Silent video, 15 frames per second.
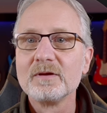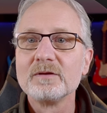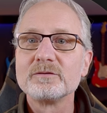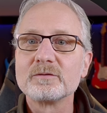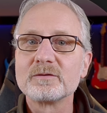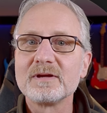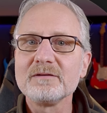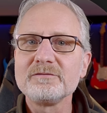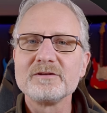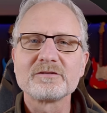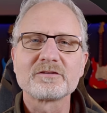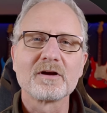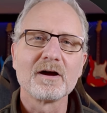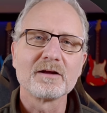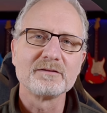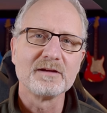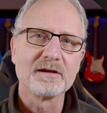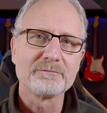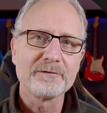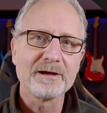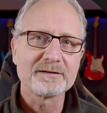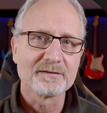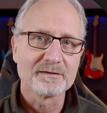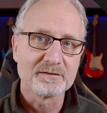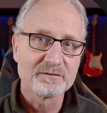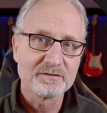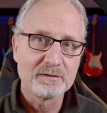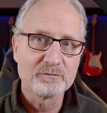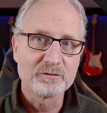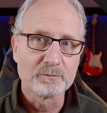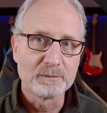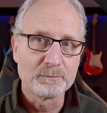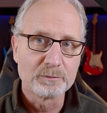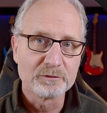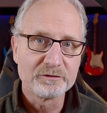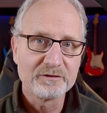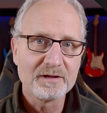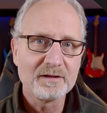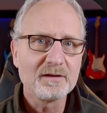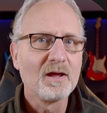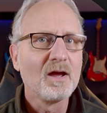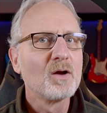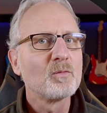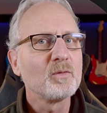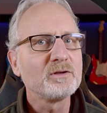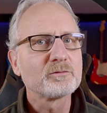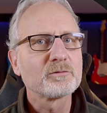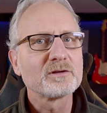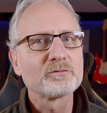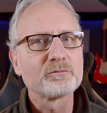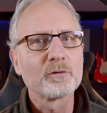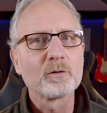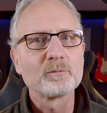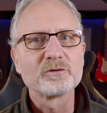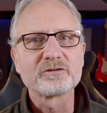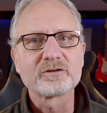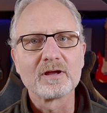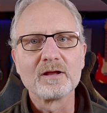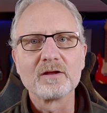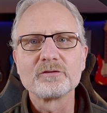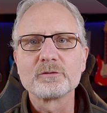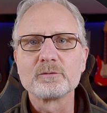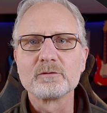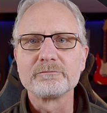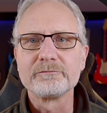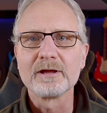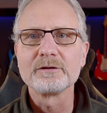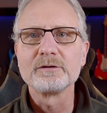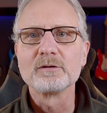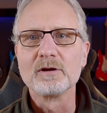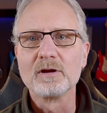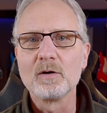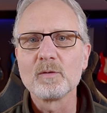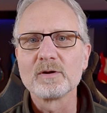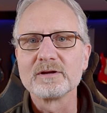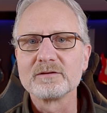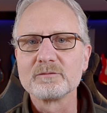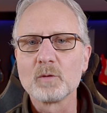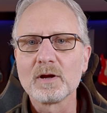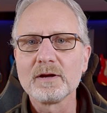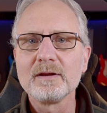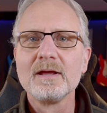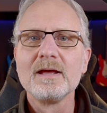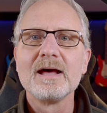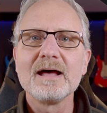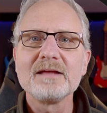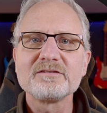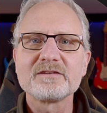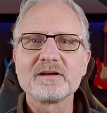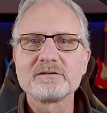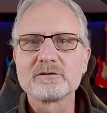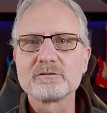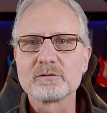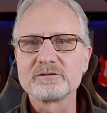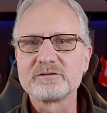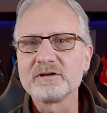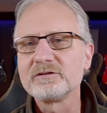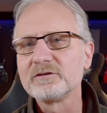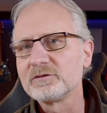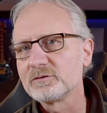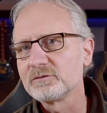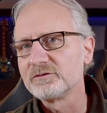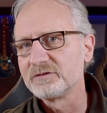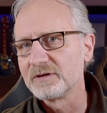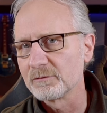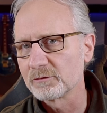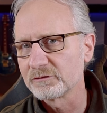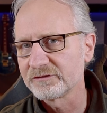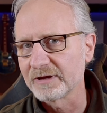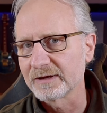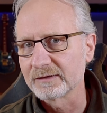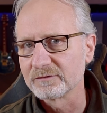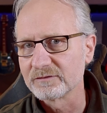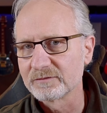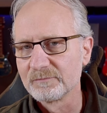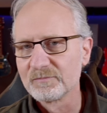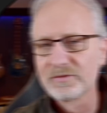To give this card the effect that it seems to be pushed in, we transform the scale to a value lower than 1 and set the transition to 0 seconds.